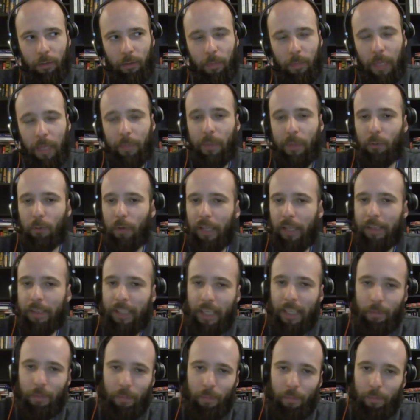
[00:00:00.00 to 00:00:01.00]
maybe one
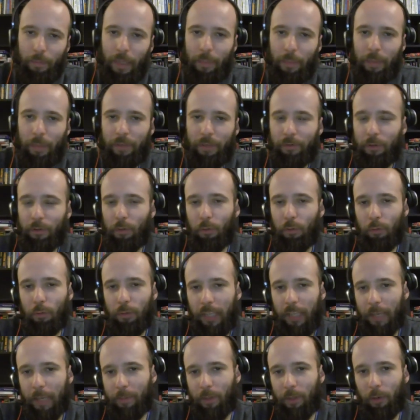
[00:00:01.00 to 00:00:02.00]
name, maybe
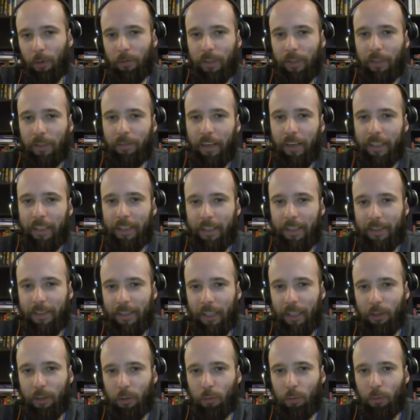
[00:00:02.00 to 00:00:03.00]
few names of the
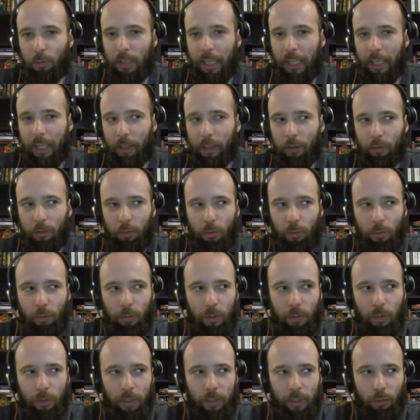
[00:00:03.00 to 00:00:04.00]
fighters that you would like
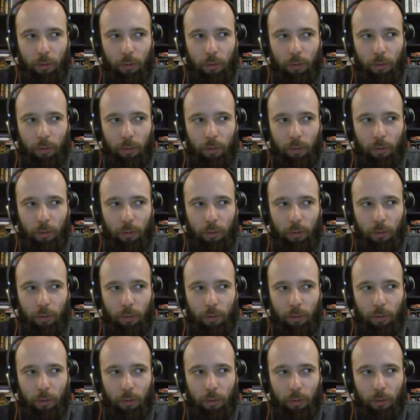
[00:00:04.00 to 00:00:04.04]
to